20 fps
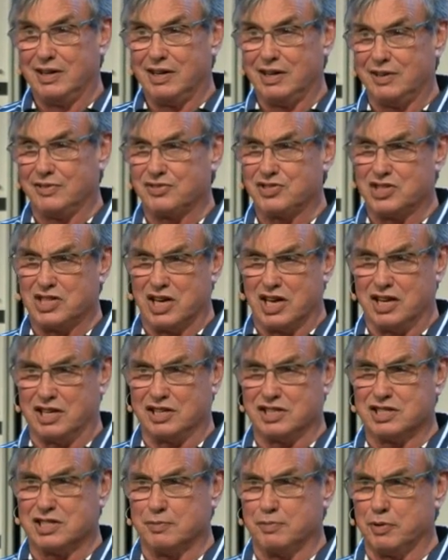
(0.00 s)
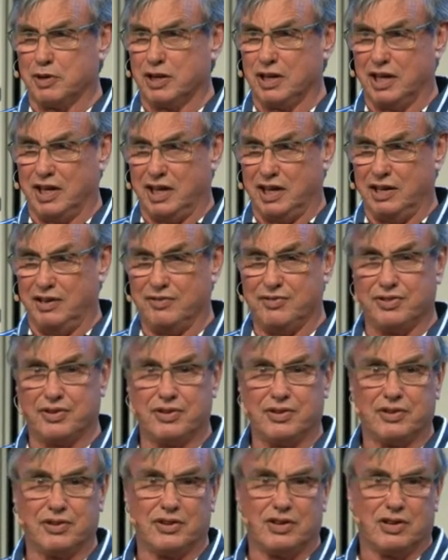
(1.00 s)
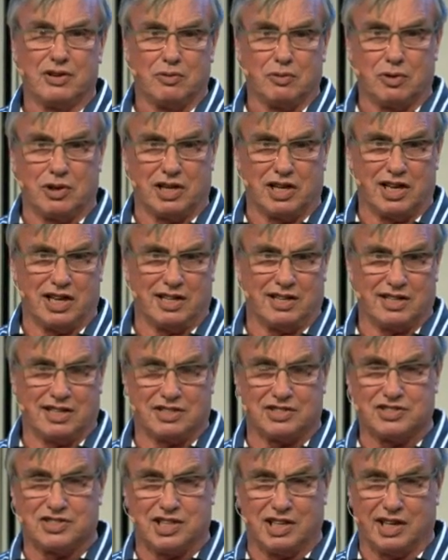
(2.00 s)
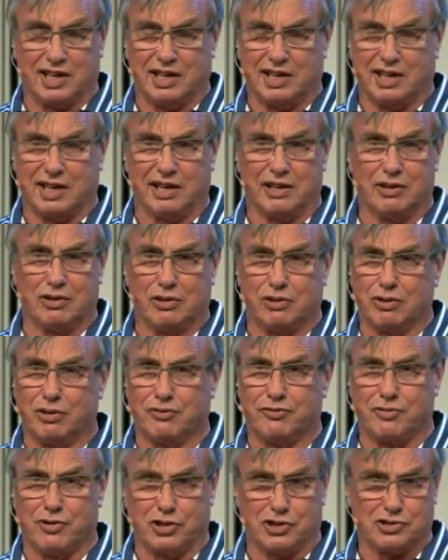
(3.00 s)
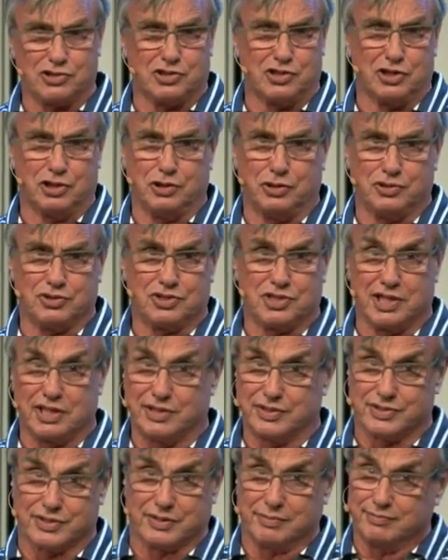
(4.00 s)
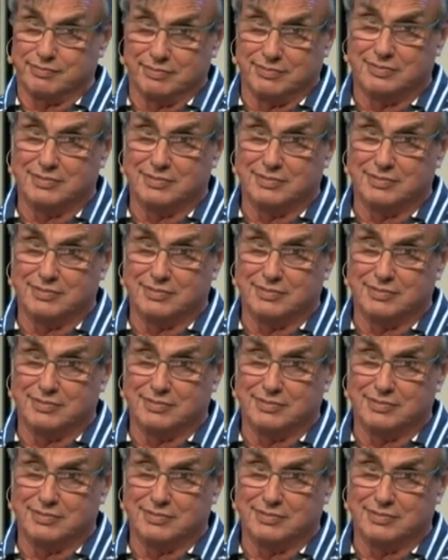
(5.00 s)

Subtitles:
and have started to believe what either CNN or Fox News tells them